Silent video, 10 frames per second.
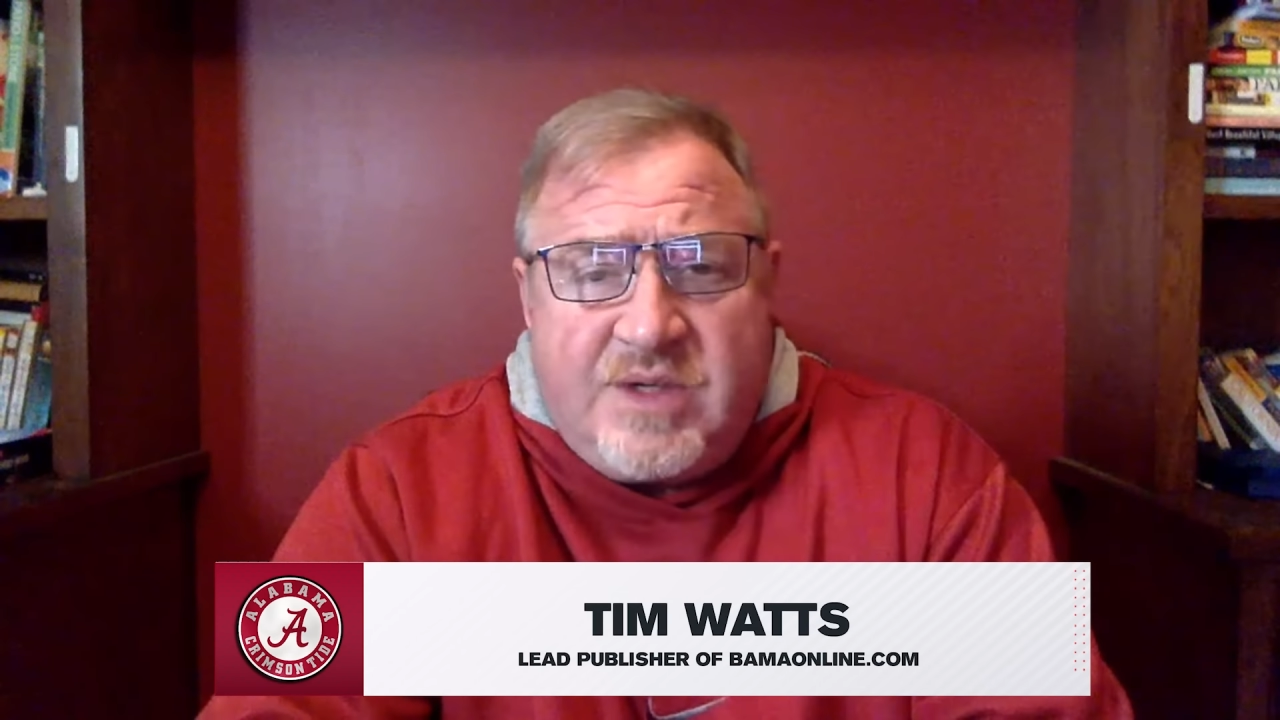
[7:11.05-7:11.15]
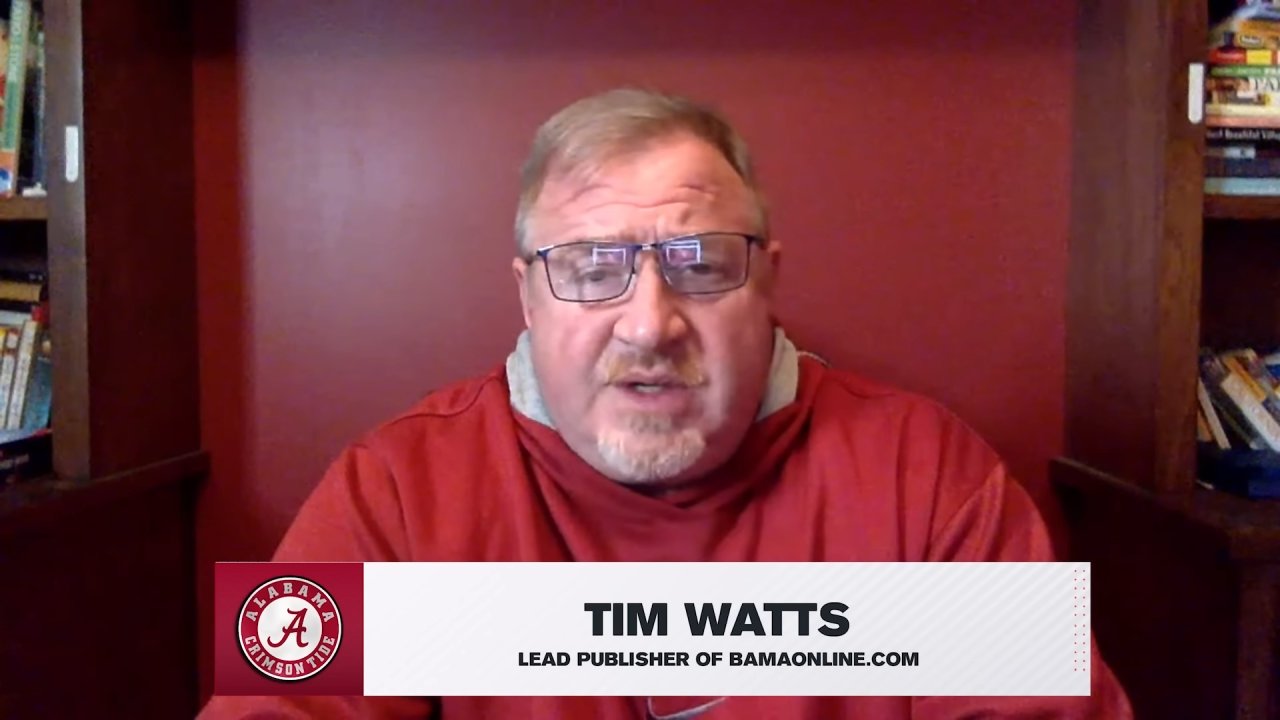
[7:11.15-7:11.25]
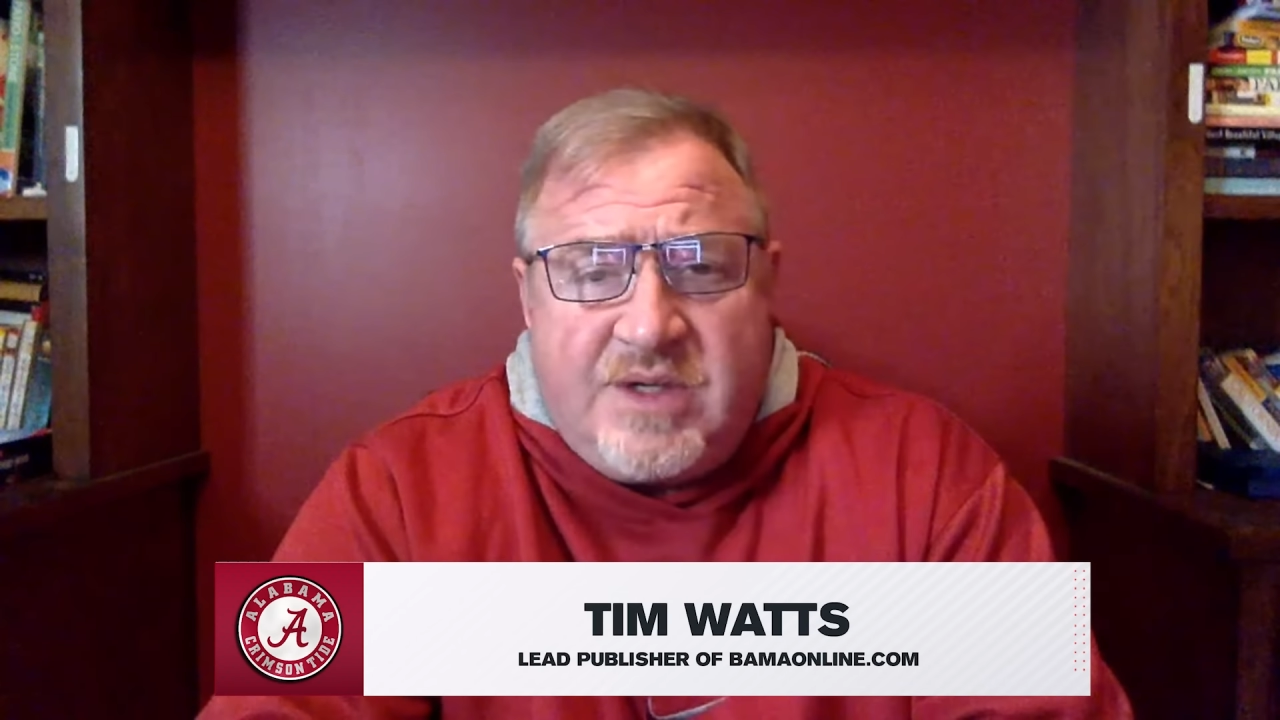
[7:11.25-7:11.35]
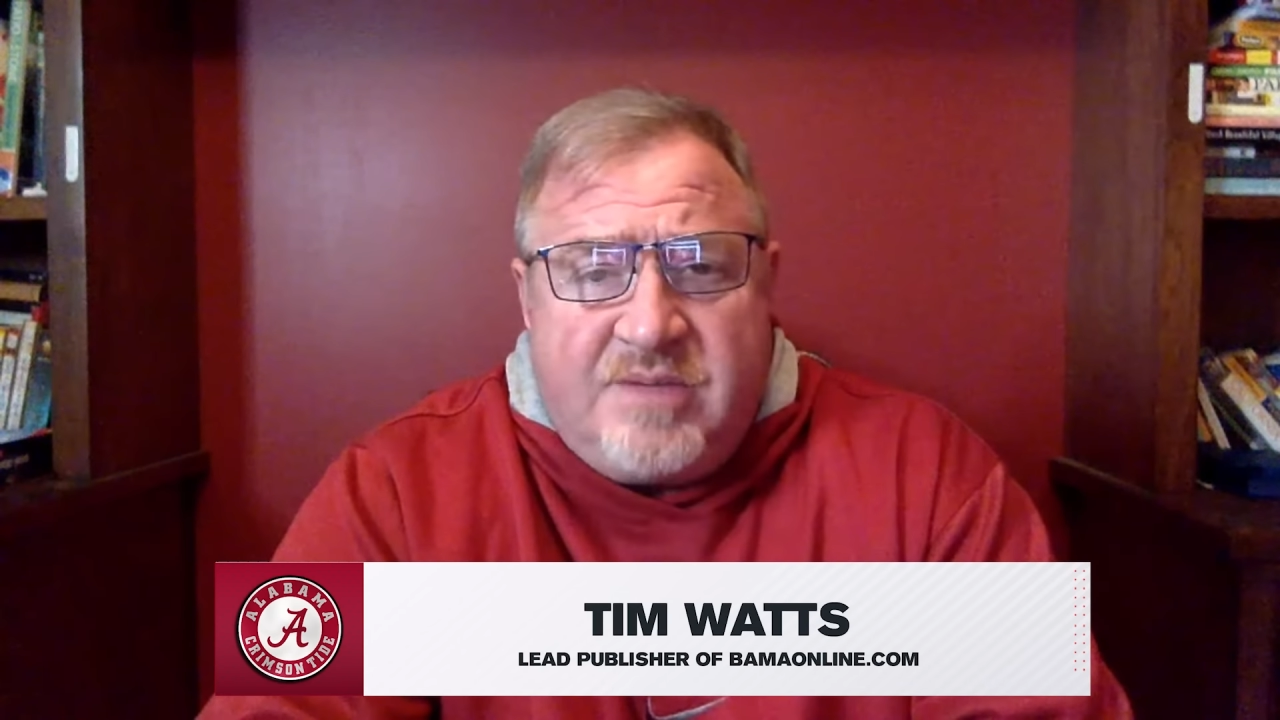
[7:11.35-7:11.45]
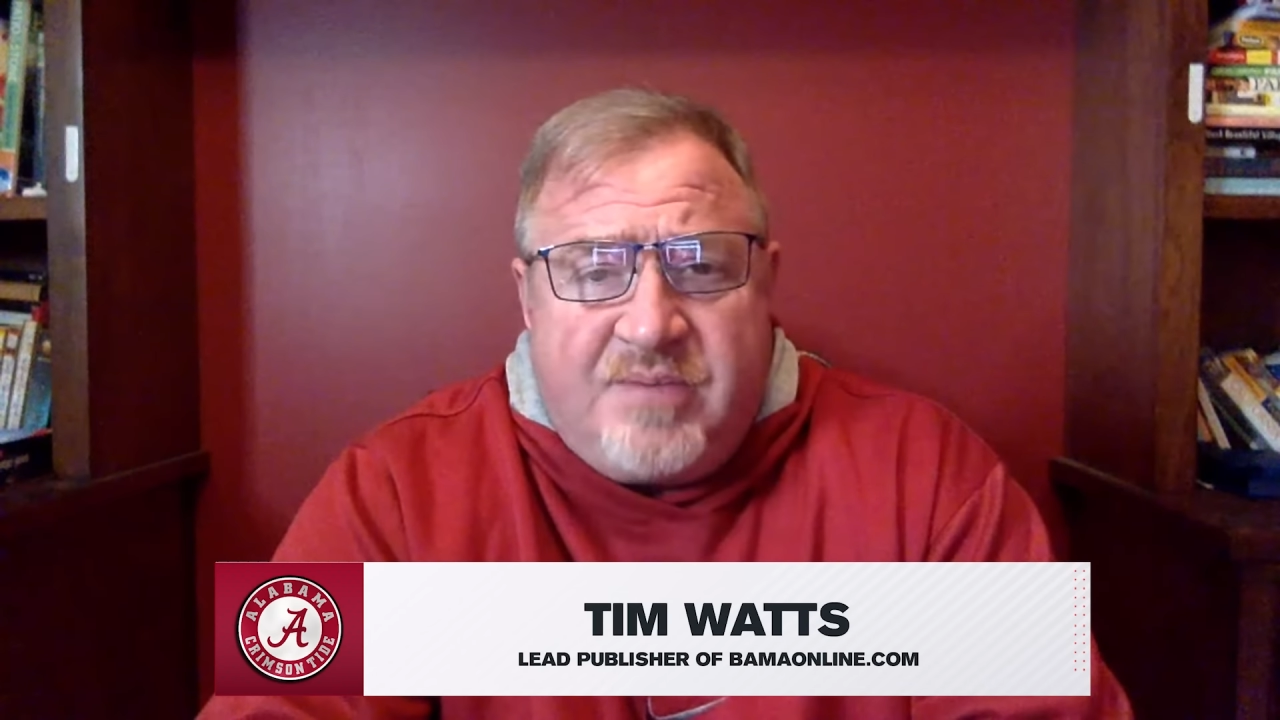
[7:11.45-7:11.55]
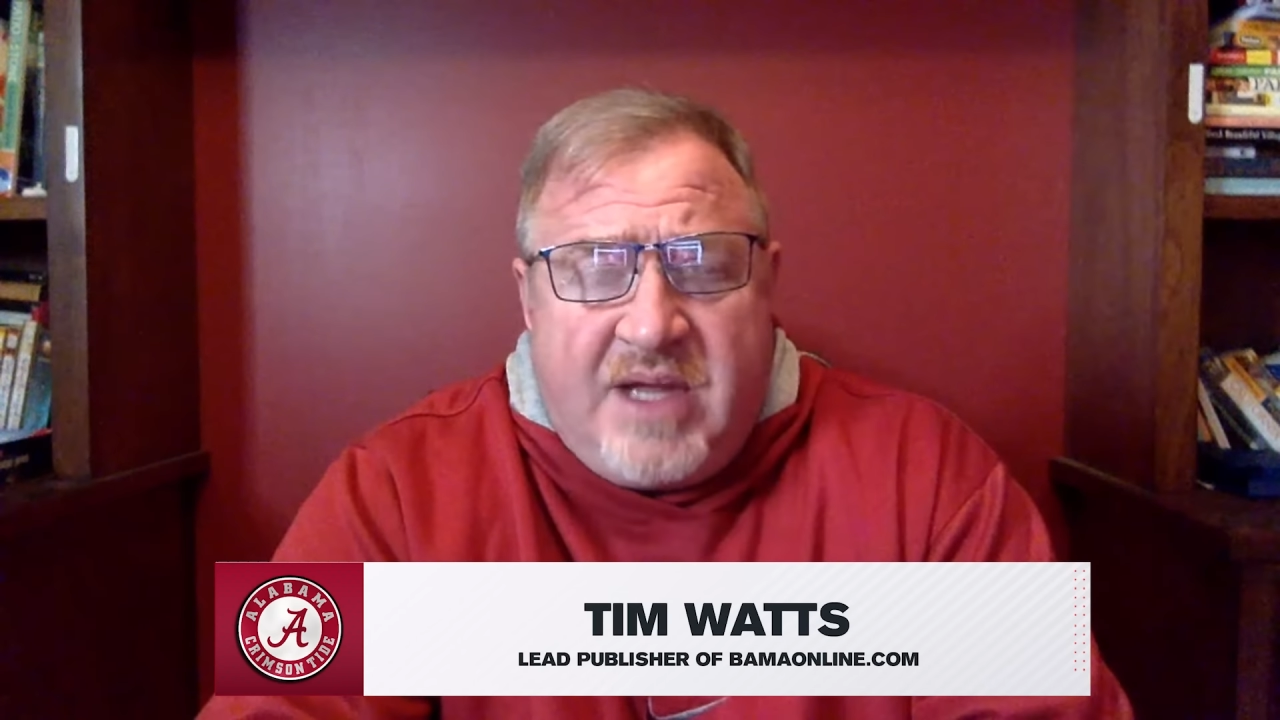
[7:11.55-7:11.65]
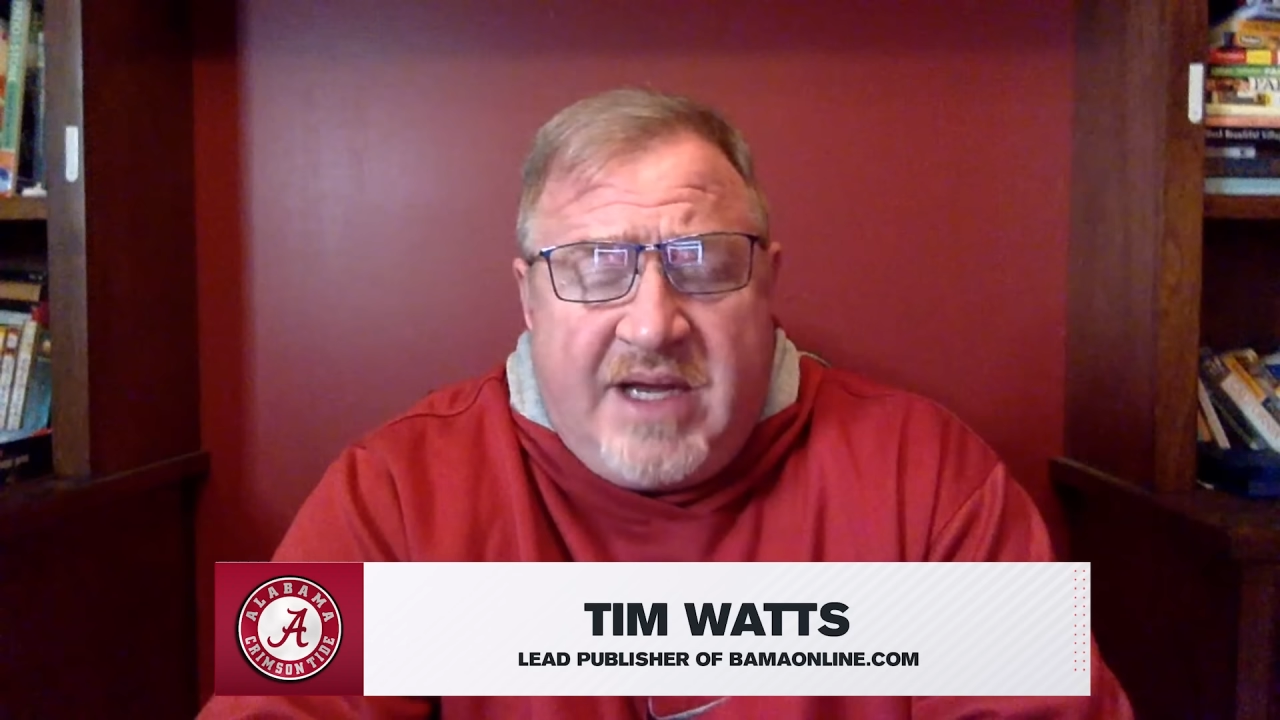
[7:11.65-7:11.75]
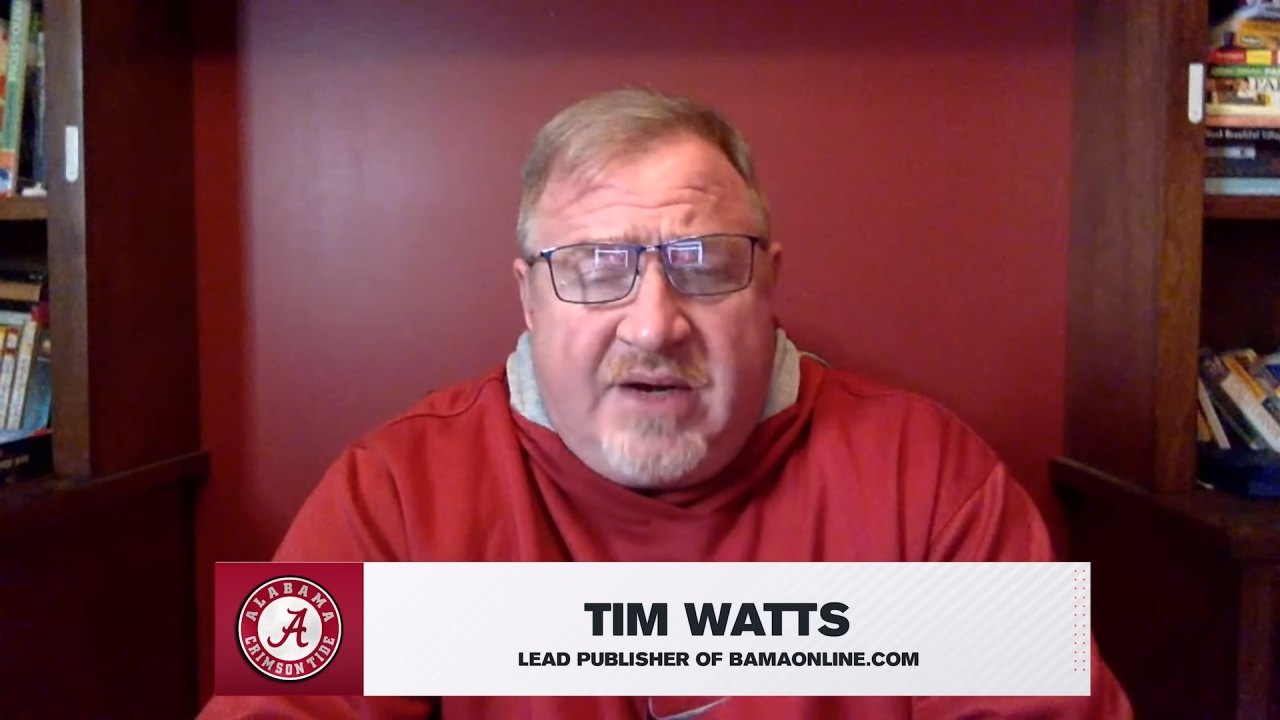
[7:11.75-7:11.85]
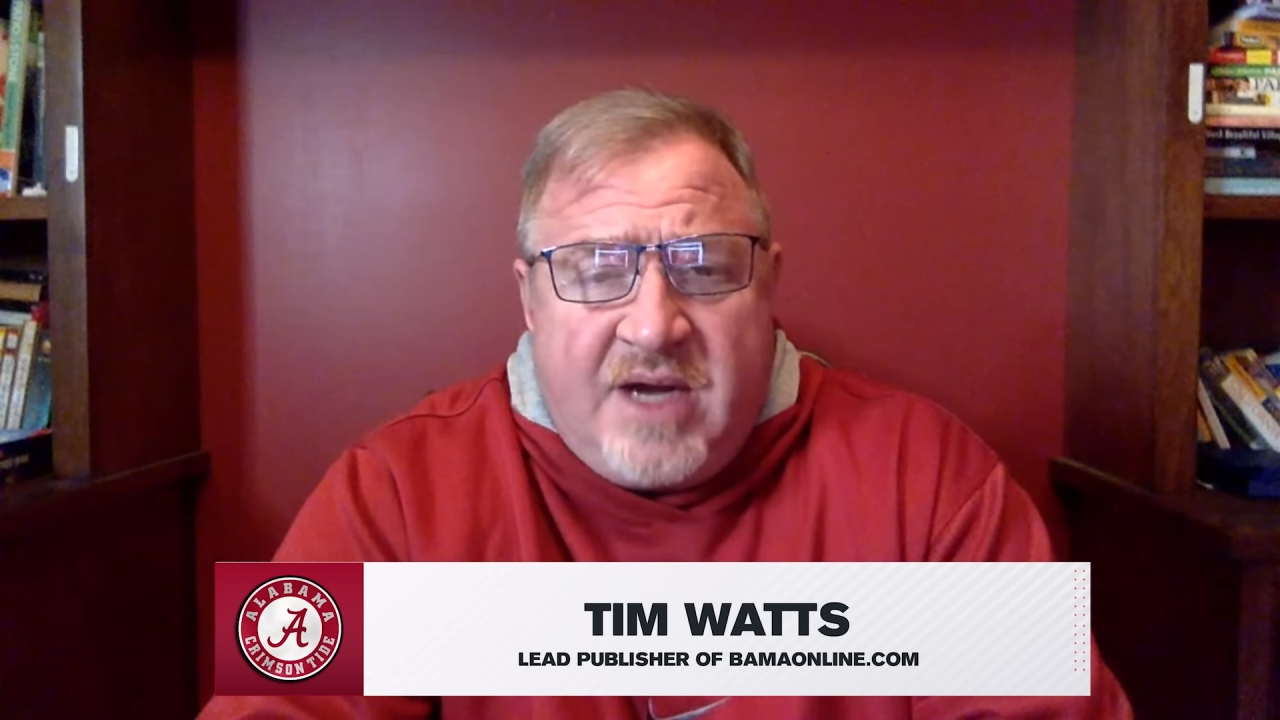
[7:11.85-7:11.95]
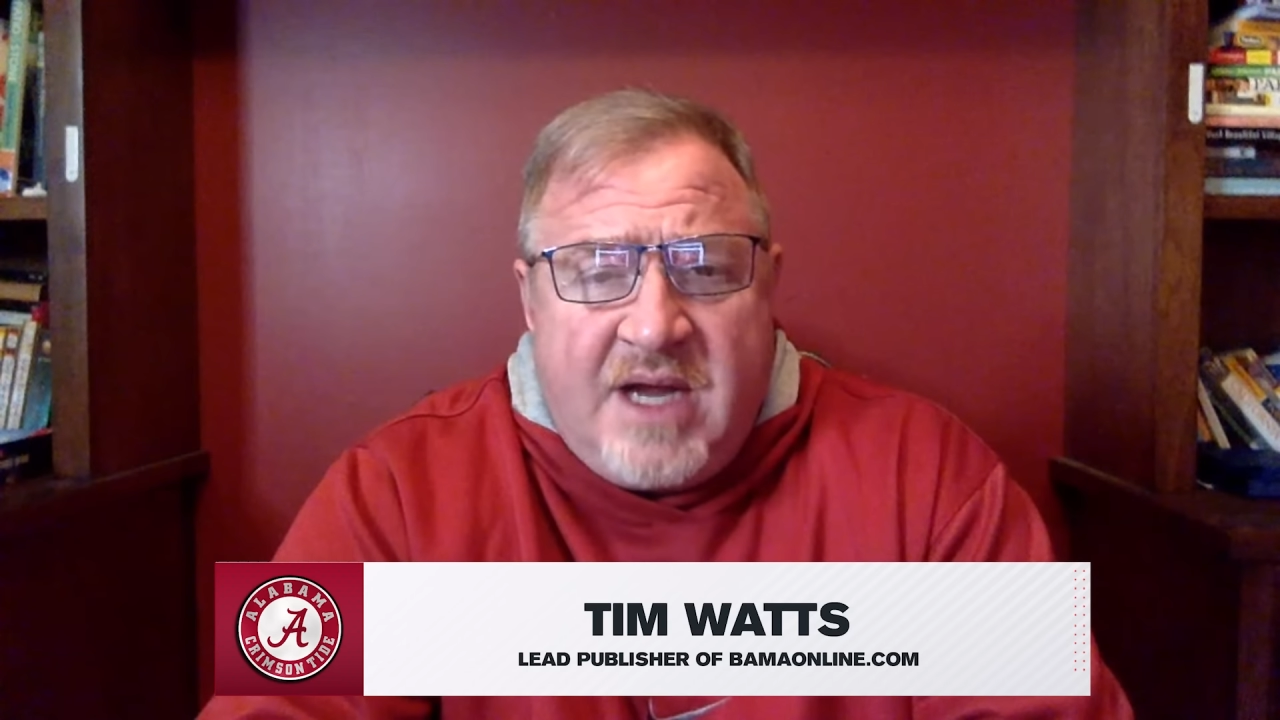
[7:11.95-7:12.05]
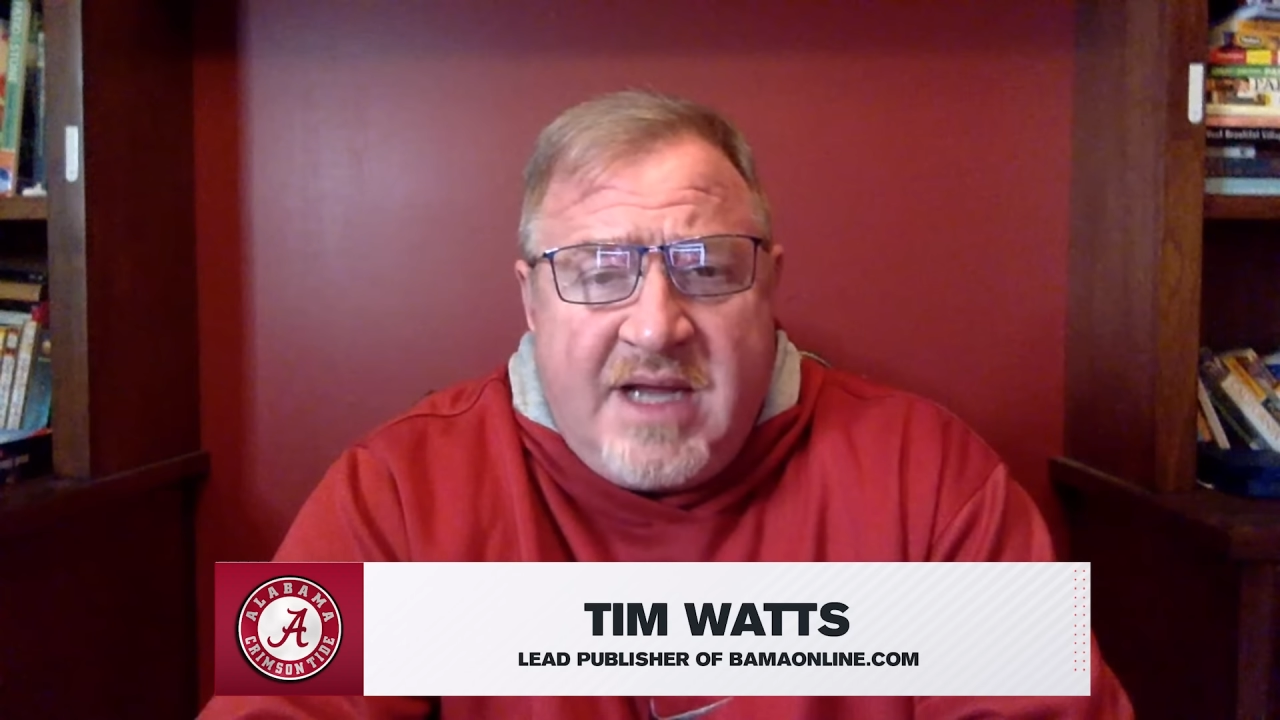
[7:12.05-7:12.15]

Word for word: really good player.